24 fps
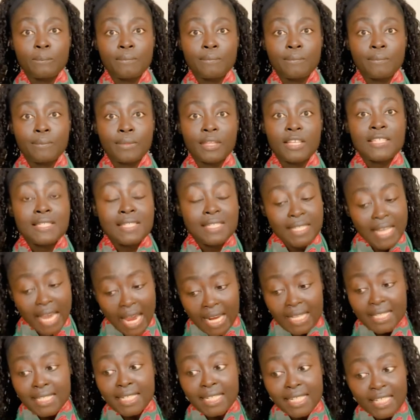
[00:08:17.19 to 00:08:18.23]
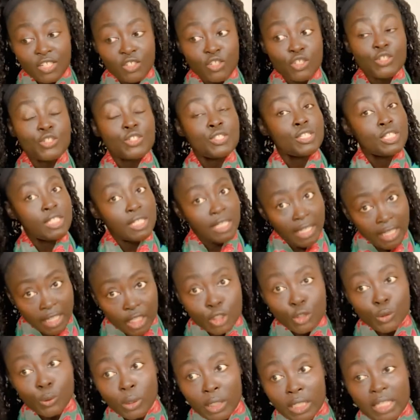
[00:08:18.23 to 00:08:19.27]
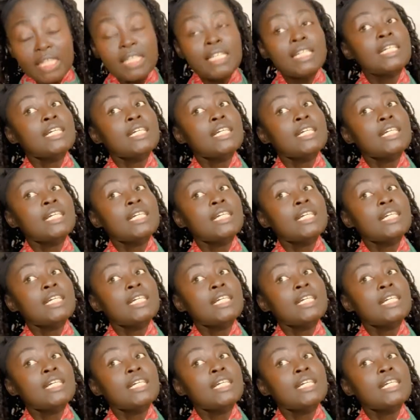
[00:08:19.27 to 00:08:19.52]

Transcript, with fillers: Santa is just literally,